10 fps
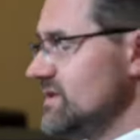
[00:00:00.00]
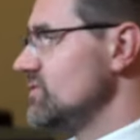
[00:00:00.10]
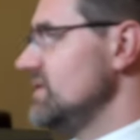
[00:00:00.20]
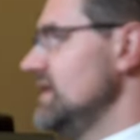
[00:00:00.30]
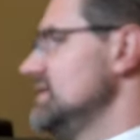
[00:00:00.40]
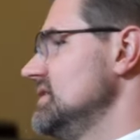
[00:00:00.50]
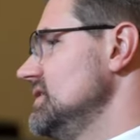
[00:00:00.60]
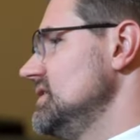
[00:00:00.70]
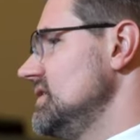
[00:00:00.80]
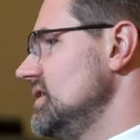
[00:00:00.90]
don't get
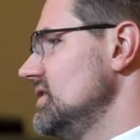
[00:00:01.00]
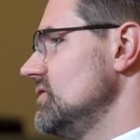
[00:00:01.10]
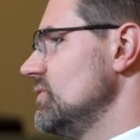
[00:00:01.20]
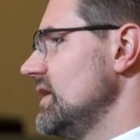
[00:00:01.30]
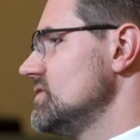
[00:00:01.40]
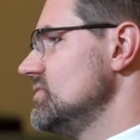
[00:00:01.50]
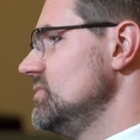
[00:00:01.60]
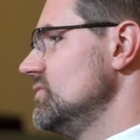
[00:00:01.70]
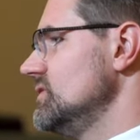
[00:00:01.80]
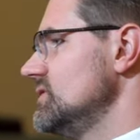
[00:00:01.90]
the right
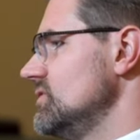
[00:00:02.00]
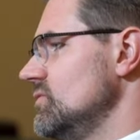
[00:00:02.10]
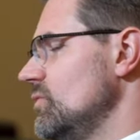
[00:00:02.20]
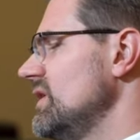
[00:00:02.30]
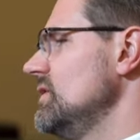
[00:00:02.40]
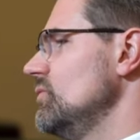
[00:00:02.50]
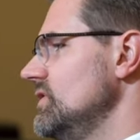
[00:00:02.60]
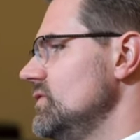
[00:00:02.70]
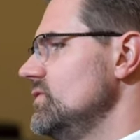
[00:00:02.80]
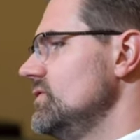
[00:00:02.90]
treatment. So what can we
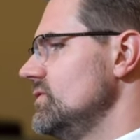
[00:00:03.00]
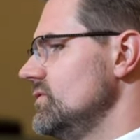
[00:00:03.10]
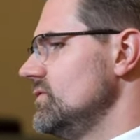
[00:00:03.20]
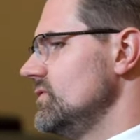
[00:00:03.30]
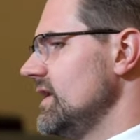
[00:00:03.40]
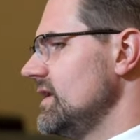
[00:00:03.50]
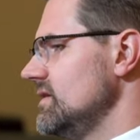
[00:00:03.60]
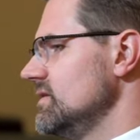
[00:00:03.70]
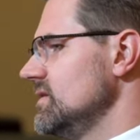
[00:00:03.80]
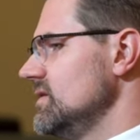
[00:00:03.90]
do to kind
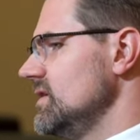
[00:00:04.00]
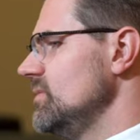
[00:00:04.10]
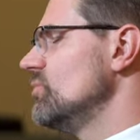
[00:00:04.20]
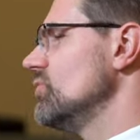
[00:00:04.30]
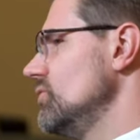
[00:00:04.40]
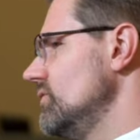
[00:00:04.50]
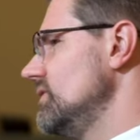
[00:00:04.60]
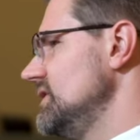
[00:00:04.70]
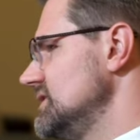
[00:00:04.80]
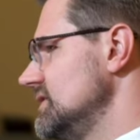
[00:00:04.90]
of improve these